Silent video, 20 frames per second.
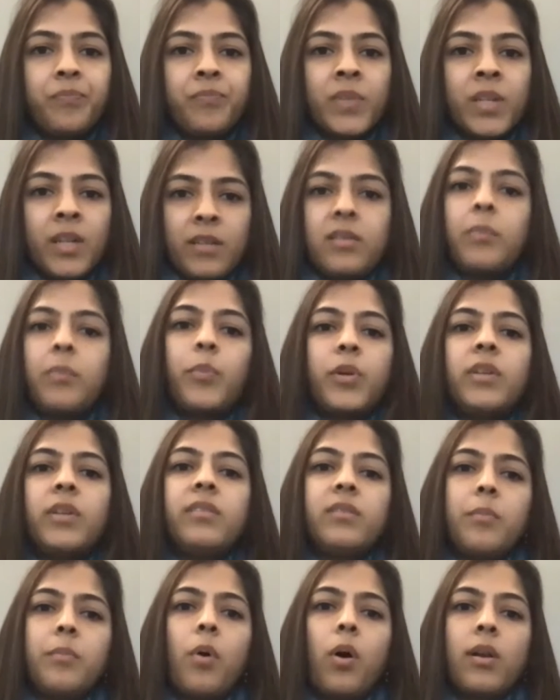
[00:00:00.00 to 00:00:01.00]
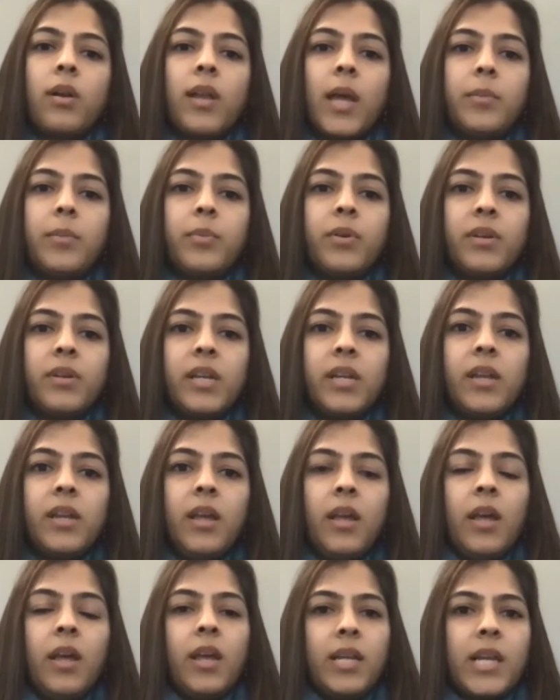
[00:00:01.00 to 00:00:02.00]
It's a pretty small library.
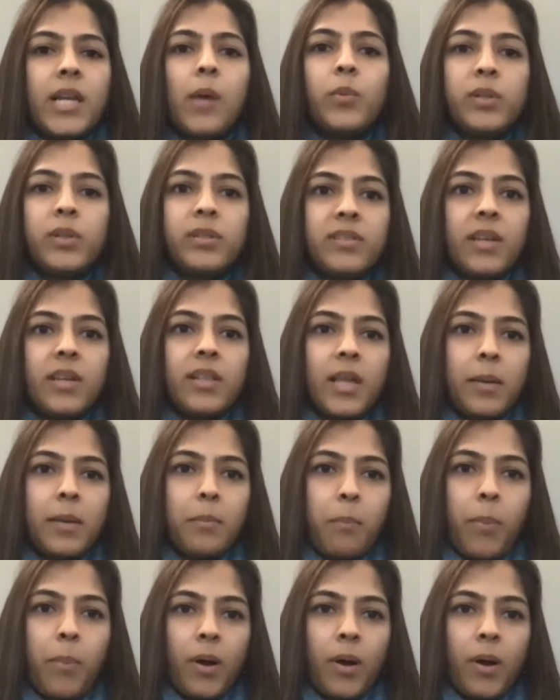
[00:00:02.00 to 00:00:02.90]
And I will say that